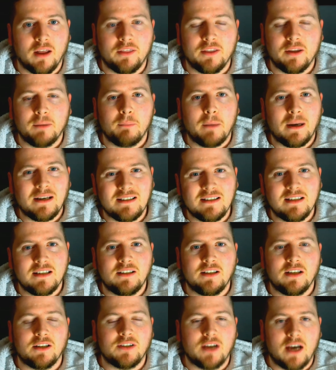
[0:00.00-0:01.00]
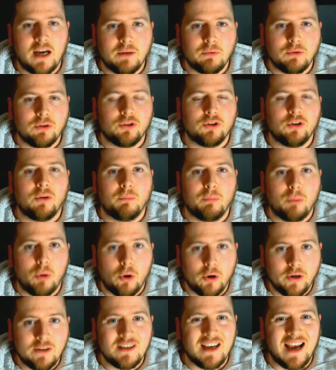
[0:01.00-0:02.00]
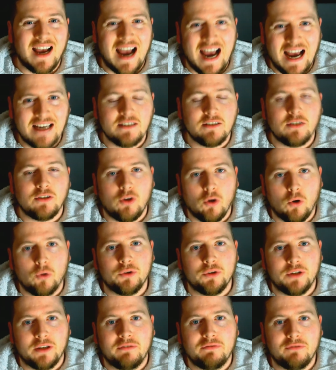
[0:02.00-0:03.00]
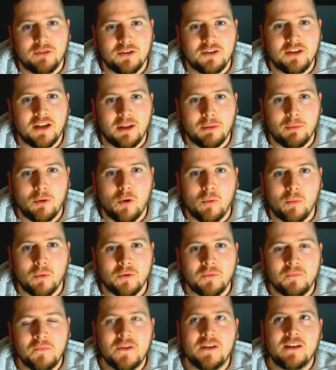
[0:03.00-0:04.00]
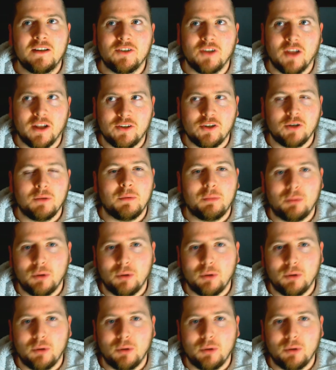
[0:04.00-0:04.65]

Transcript: I think Man City are tied with us on points and goal difference at the moment. So that's going